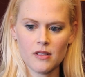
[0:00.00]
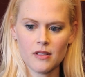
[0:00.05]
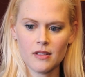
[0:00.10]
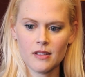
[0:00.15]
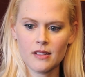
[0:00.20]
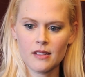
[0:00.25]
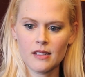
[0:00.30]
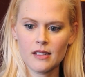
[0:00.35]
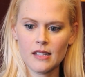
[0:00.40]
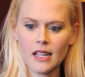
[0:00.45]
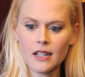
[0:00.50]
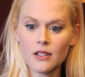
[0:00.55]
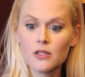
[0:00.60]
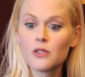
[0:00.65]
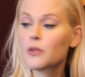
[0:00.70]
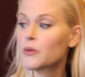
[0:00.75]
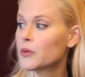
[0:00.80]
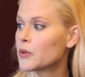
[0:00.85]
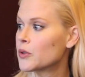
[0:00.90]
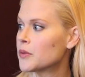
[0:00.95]
six
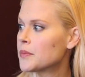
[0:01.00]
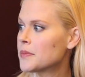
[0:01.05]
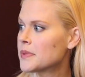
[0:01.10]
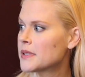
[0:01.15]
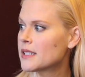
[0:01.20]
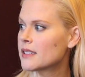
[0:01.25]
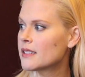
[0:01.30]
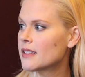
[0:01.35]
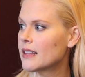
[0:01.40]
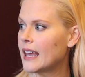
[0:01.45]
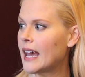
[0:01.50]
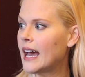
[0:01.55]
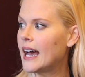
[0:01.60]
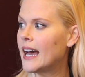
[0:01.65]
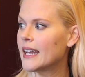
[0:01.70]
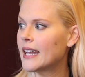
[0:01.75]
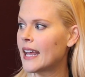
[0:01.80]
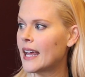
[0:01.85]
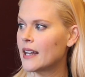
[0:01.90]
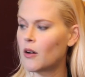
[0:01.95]
groups
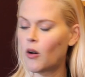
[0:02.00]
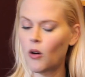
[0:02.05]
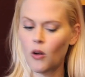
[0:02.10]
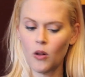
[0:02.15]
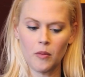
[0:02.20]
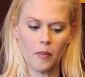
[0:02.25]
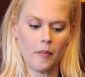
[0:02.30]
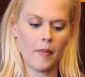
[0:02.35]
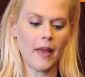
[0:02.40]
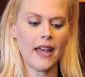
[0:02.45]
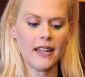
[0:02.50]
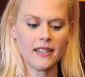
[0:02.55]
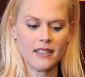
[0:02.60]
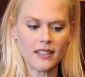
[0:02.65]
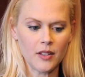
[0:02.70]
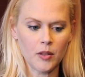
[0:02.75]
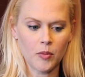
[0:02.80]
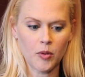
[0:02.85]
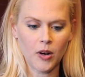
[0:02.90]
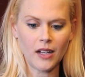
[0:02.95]
that had all met
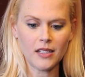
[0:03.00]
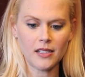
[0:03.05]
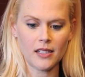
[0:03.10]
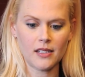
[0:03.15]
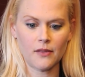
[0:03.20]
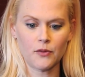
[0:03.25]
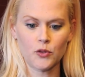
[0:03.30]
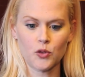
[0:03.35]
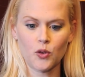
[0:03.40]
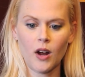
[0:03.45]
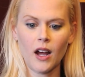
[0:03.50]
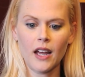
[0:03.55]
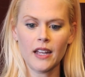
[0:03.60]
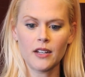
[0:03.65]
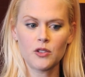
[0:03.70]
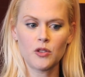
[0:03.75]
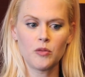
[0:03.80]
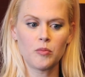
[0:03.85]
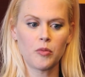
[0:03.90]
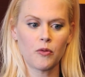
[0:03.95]
in the process of trying to